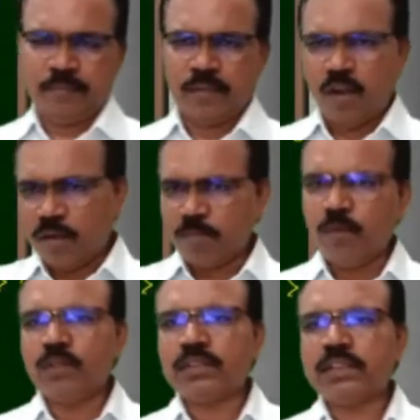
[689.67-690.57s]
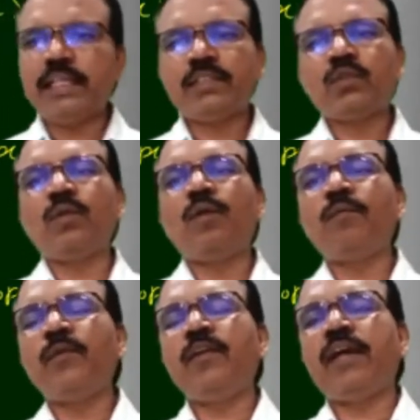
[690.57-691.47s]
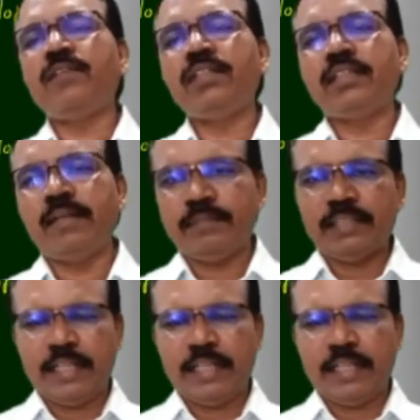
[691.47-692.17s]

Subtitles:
on both sides, slope will have the same sign.